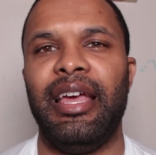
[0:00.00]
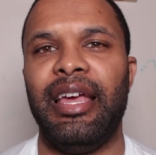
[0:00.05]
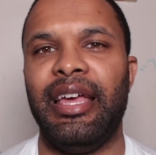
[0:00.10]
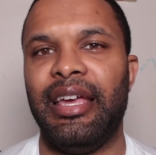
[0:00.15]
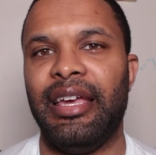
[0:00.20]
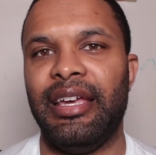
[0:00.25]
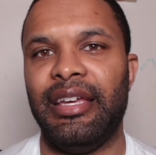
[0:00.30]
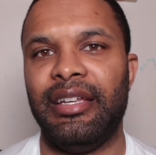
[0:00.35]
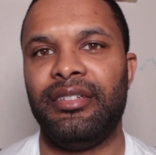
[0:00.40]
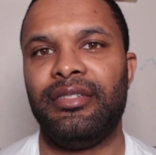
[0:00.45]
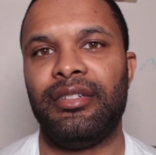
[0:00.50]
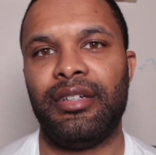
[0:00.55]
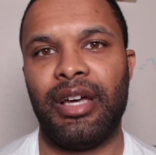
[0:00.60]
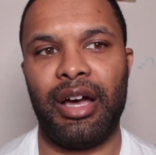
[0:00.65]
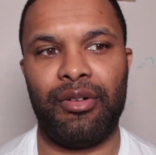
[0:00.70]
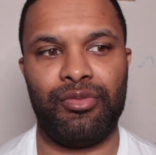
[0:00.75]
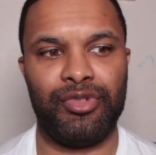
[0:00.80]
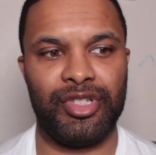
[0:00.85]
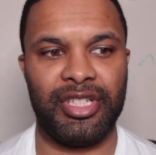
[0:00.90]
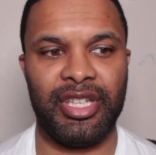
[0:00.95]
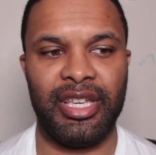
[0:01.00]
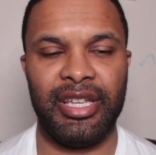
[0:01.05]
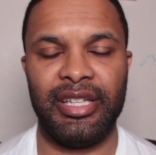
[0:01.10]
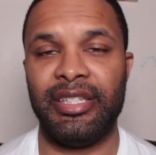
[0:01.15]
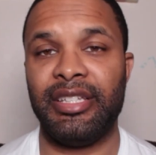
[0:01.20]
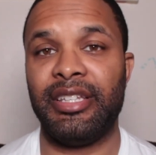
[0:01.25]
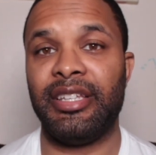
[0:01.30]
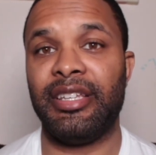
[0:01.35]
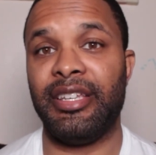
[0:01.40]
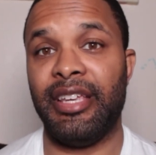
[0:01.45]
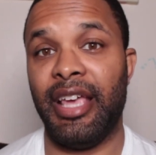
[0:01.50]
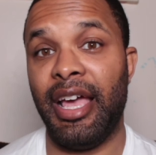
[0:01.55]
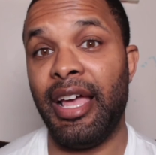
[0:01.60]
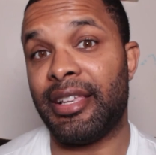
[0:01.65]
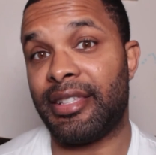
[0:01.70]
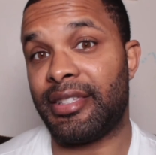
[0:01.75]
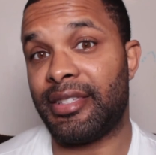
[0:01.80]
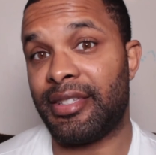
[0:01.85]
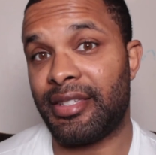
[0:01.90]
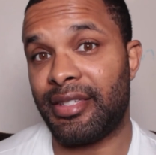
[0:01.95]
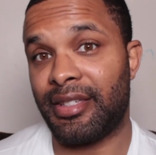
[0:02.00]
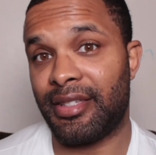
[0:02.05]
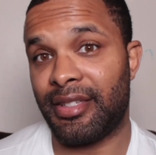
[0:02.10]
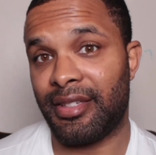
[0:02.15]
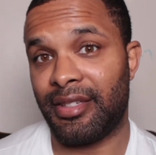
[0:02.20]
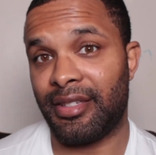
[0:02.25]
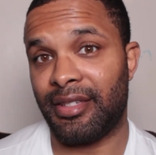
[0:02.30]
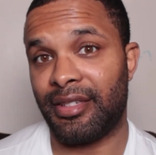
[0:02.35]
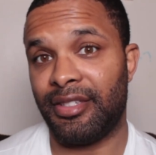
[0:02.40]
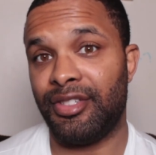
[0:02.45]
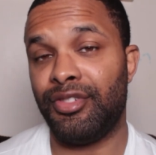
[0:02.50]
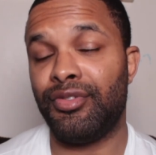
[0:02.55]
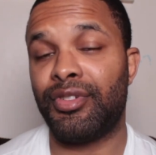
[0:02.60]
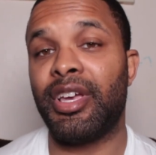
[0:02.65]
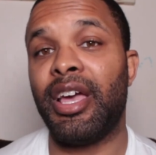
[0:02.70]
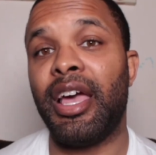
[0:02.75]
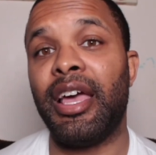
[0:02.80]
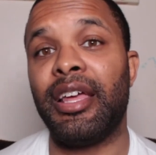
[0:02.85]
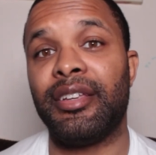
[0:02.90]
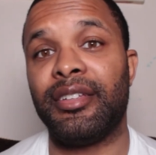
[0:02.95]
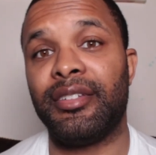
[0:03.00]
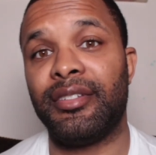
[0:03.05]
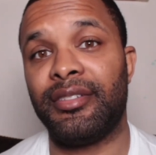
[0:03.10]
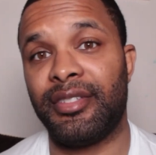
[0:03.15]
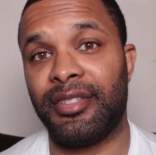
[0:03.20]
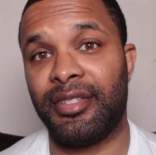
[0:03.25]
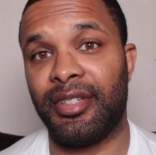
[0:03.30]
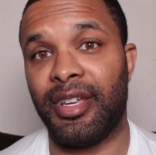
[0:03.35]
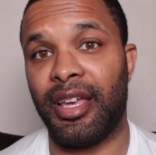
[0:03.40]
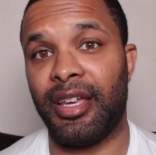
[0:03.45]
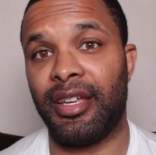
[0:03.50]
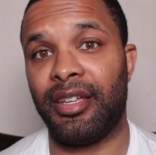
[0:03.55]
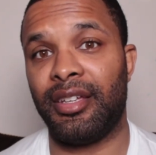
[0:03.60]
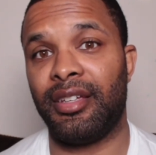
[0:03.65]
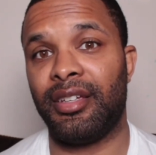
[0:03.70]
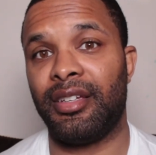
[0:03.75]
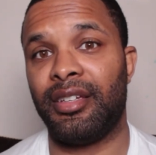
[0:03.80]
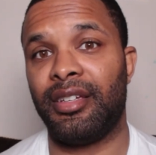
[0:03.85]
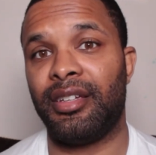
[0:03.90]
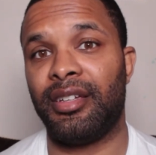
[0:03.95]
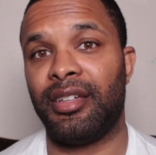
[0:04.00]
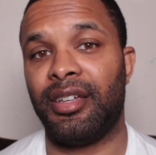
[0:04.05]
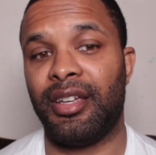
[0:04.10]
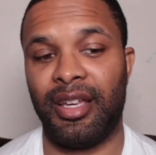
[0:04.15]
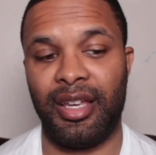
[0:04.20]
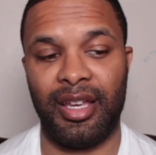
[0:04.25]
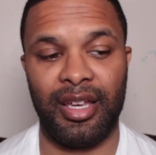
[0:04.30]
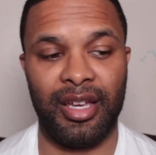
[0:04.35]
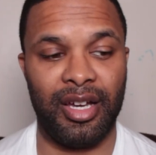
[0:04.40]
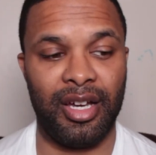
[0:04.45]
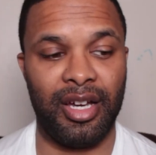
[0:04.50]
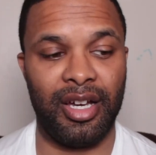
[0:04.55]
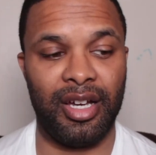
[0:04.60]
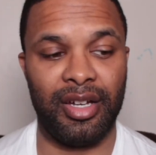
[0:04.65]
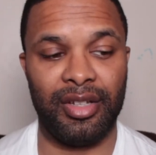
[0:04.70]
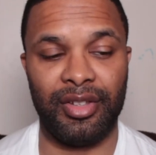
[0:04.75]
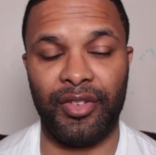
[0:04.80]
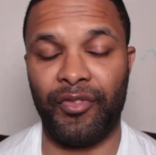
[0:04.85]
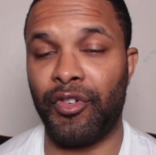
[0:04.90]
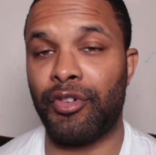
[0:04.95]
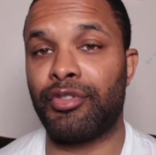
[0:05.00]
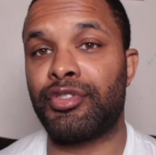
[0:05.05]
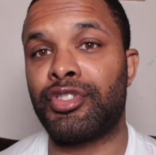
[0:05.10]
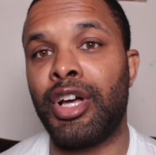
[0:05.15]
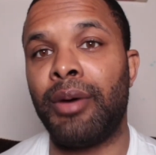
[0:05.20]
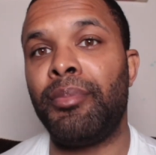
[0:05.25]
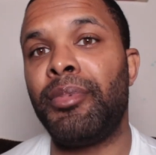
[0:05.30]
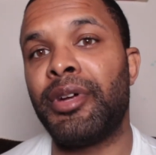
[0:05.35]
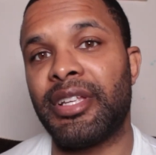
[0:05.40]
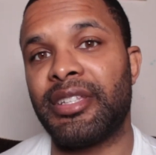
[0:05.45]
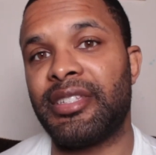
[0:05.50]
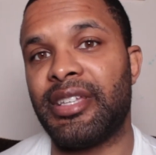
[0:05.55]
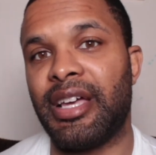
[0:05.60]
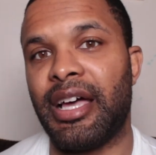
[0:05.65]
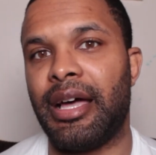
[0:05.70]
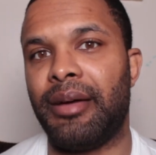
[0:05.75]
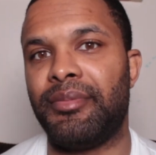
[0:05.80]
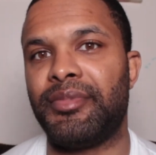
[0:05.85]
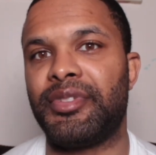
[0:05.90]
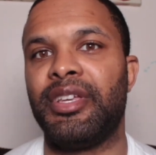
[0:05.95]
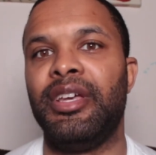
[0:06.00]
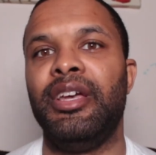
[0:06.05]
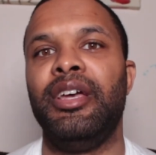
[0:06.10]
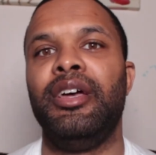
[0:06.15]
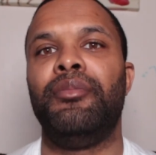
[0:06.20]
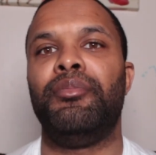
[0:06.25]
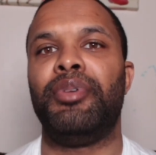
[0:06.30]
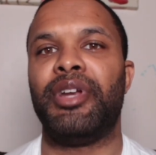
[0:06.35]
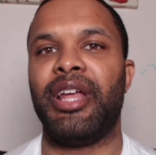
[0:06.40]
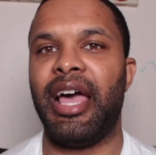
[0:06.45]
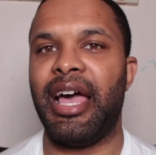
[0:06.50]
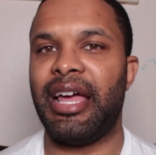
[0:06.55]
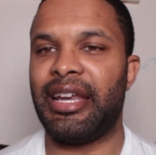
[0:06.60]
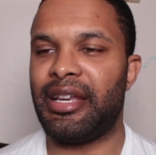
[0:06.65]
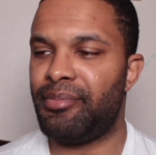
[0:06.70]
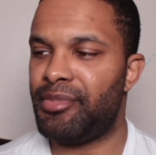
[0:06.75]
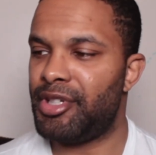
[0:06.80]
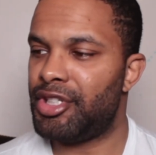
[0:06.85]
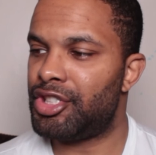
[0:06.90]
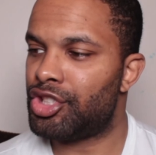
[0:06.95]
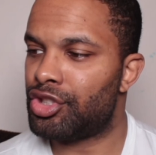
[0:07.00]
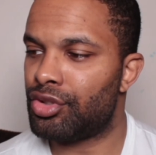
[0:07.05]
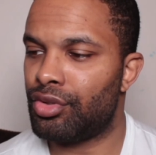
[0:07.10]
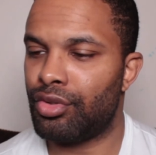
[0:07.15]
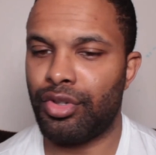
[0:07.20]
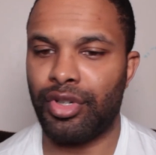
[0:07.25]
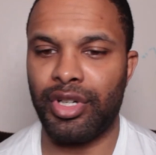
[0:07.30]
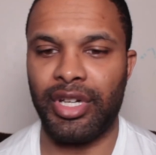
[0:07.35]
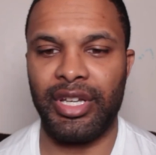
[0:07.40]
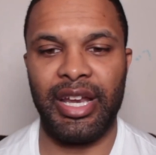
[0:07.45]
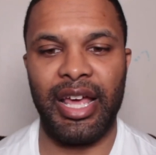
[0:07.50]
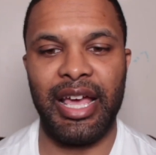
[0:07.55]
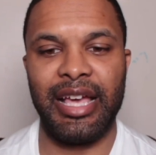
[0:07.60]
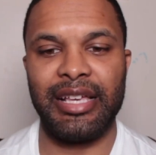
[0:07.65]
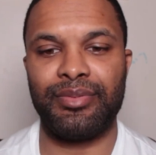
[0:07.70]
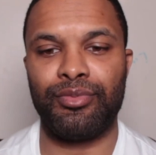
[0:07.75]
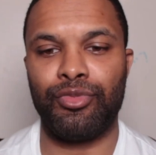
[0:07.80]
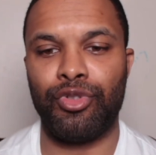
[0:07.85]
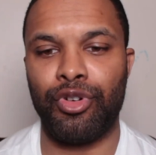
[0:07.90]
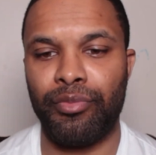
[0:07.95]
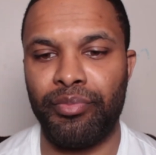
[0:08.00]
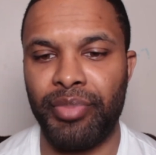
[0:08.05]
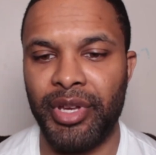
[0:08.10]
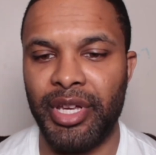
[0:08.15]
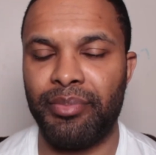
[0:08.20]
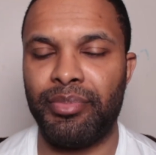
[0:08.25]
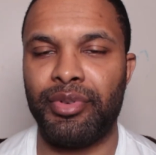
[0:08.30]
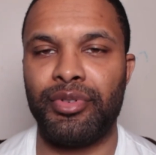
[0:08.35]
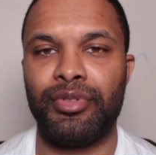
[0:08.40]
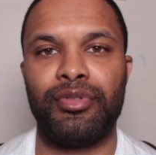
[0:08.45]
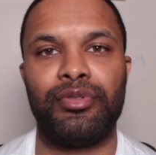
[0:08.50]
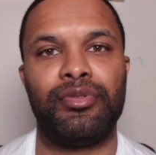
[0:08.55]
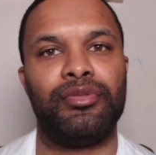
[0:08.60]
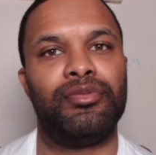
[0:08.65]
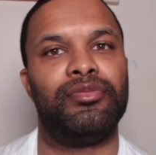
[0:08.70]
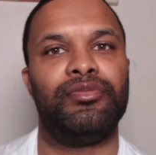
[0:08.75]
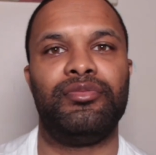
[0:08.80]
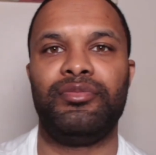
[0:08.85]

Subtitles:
And I was getting, yes, you can stay. The first couple of times. But I had to be sure and ask more people.